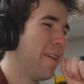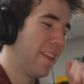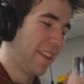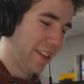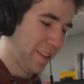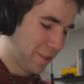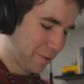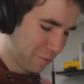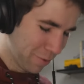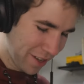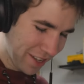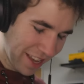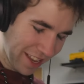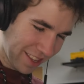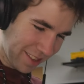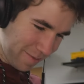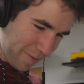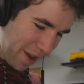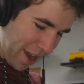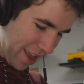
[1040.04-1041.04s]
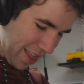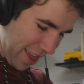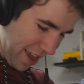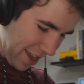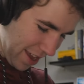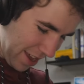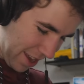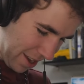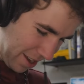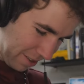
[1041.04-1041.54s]
This one gets my,
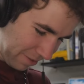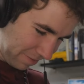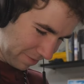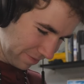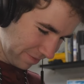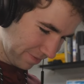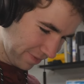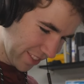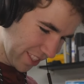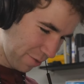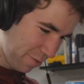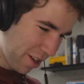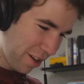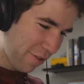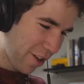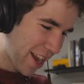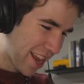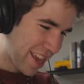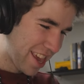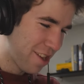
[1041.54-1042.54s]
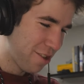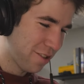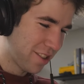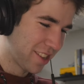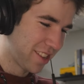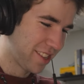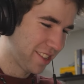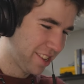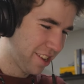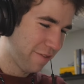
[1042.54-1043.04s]
like, whenever I hear
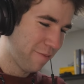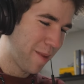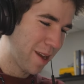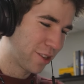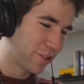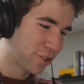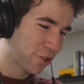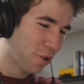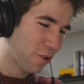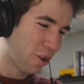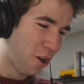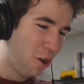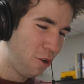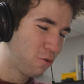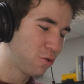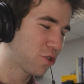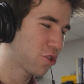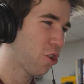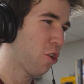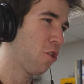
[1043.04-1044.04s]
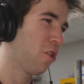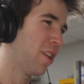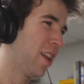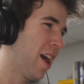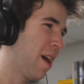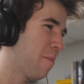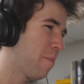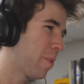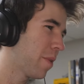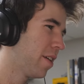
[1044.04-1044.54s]
this stuff, my toes curl
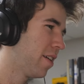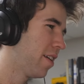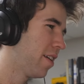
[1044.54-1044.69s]
up.